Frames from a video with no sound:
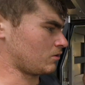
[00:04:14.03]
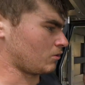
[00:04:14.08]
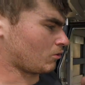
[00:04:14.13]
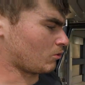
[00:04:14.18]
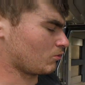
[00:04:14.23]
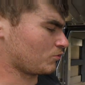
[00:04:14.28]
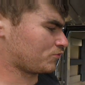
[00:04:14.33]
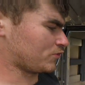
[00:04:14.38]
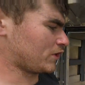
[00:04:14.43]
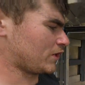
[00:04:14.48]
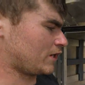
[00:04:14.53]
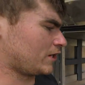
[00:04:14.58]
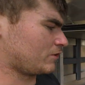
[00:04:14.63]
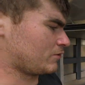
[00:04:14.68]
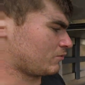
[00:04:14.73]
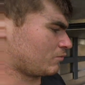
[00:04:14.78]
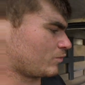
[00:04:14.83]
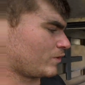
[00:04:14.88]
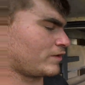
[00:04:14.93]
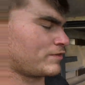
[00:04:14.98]

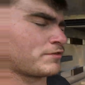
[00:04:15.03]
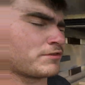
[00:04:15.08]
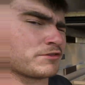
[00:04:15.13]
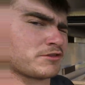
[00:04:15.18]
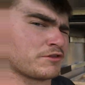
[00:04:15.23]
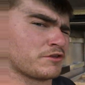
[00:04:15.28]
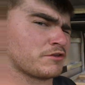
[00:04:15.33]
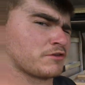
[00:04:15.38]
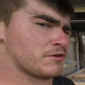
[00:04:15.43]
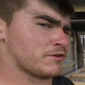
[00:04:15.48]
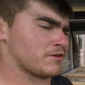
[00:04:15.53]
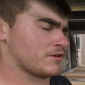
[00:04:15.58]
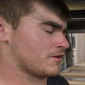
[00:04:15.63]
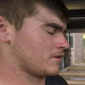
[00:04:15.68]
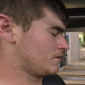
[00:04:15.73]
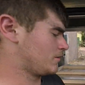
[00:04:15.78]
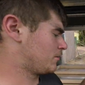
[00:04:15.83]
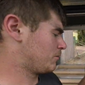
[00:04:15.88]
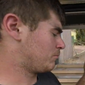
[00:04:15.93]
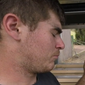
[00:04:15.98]
Also, with
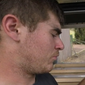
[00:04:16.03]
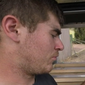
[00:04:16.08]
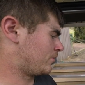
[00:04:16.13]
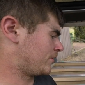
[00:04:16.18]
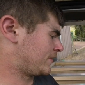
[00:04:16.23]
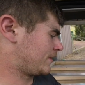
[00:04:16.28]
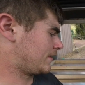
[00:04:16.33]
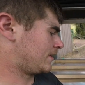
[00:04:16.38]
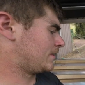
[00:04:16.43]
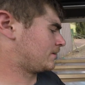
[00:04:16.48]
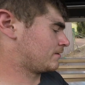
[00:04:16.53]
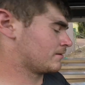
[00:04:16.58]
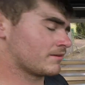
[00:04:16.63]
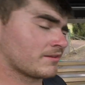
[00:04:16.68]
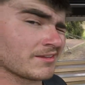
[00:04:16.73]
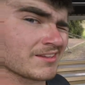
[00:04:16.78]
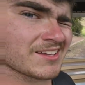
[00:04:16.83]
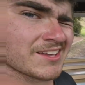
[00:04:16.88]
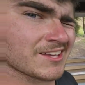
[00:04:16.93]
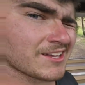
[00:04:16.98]
putting in
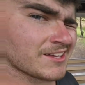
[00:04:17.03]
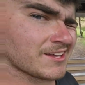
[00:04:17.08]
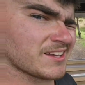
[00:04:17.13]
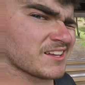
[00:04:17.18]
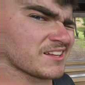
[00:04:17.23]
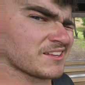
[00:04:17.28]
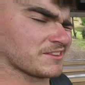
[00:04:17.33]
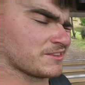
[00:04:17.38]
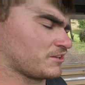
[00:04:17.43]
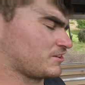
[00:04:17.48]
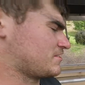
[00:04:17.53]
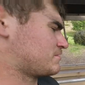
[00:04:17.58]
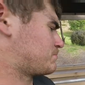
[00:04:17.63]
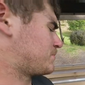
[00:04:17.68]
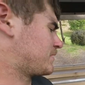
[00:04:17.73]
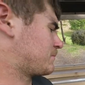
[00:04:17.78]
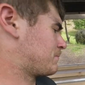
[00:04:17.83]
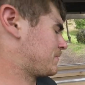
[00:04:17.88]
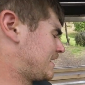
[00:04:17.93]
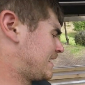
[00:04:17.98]
these
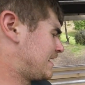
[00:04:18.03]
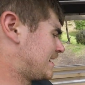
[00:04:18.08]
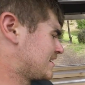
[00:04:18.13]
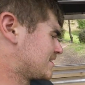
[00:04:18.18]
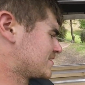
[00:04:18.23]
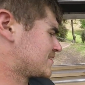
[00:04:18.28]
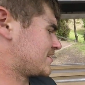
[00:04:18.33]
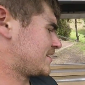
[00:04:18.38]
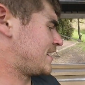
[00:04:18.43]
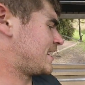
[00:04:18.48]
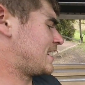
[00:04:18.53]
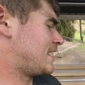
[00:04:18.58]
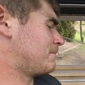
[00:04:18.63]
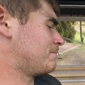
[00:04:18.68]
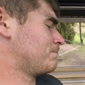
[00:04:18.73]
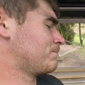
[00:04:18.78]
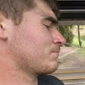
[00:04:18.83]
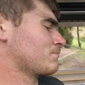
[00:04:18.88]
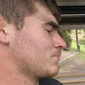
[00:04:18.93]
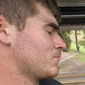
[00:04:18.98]
big bars,
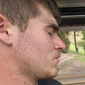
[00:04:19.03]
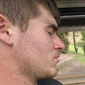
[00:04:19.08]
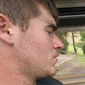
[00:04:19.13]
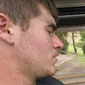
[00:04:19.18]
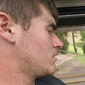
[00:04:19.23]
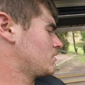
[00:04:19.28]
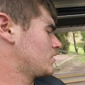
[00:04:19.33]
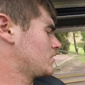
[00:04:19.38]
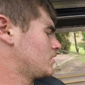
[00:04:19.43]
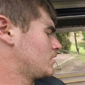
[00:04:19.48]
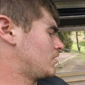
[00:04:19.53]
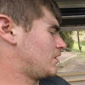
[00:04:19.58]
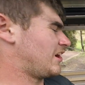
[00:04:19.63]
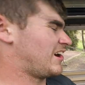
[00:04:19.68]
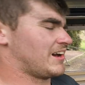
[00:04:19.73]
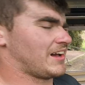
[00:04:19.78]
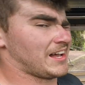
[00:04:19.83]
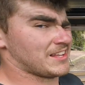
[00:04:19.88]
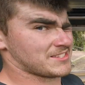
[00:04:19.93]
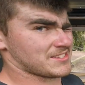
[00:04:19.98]

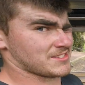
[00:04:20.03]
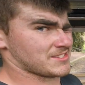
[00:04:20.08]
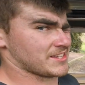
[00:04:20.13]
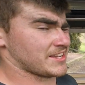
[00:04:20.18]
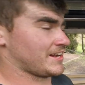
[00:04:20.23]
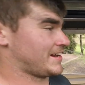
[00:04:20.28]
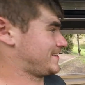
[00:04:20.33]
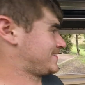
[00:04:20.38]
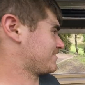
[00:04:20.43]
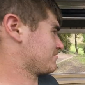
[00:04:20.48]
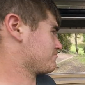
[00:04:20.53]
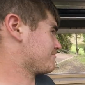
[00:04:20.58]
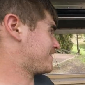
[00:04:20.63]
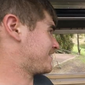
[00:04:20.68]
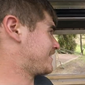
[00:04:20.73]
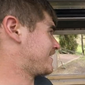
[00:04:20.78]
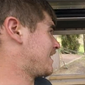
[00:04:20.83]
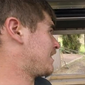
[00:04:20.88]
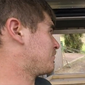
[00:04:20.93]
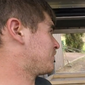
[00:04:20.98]
as you can see, I had to
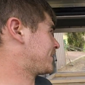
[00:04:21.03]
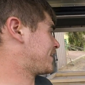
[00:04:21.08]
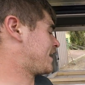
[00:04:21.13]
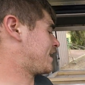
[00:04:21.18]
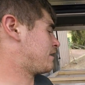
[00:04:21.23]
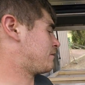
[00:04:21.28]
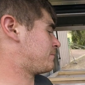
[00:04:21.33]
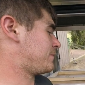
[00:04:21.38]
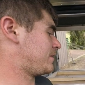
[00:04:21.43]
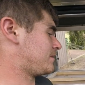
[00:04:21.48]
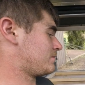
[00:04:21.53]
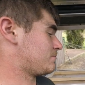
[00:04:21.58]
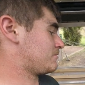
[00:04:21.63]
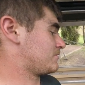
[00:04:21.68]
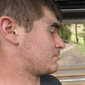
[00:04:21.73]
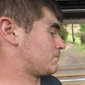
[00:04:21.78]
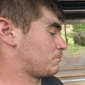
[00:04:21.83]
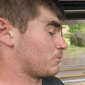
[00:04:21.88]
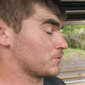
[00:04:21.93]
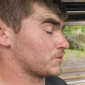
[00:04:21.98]
re-gut the canopy
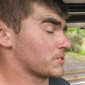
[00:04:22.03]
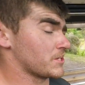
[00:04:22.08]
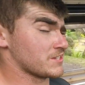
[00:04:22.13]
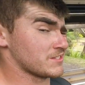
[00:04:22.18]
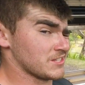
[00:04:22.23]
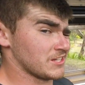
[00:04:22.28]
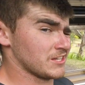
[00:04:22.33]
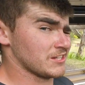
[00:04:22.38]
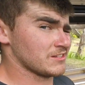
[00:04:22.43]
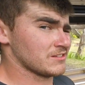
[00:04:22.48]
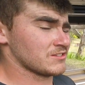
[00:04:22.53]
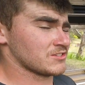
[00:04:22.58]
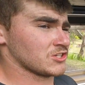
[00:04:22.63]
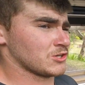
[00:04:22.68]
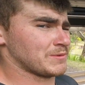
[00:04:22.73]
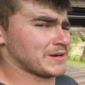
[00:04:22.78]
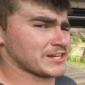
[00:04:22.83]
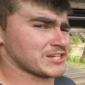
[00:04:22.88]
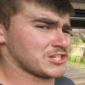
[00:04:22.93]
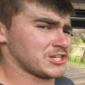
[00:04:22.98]
put these in, so
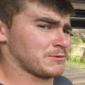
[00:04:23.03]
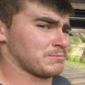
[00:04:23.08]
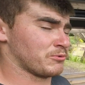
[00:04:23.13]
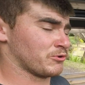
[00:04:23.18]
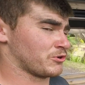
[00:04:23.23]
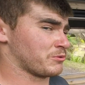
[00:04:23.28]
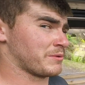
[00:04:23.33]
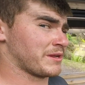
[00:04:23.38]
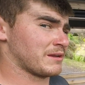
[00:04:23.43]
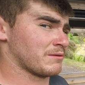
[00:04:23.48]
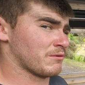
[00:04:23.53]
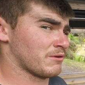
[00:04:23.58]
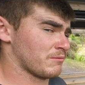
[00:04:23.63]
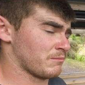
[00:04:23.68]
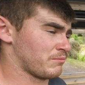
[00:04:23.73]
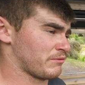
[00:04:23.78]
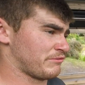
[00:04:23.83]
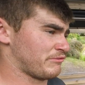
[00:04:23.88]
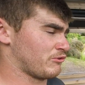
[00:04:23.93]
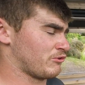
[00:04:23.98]
make sure you put them in
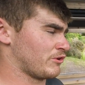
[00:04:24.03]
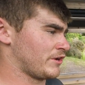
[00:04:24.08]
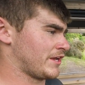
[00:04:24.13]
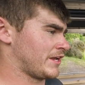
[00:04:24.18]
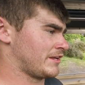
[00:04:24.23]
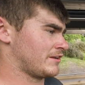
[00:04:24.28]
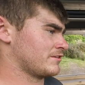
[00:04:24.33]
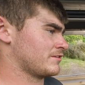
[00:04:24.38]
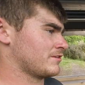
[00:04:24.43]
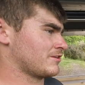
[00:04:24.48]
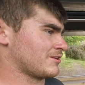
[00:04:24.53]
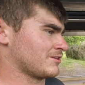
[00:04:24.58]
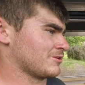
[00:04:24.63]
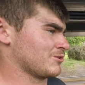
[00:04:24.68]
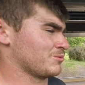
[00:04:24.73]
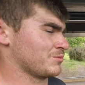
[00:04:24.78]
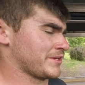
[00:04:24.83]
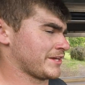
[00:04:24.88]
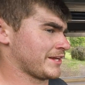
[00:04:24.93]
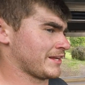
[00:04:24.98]
beforehand, cool
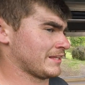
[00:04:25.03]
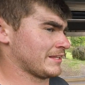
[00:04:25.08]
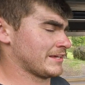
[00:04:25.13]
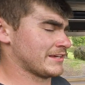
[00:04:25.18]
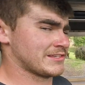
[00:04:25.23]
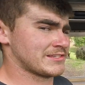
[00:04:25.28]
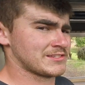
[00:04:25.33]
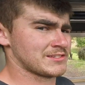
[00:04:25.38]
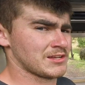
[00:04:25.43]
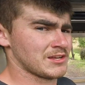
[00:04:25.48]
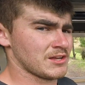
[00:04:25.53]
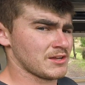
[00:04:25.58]
them down at least,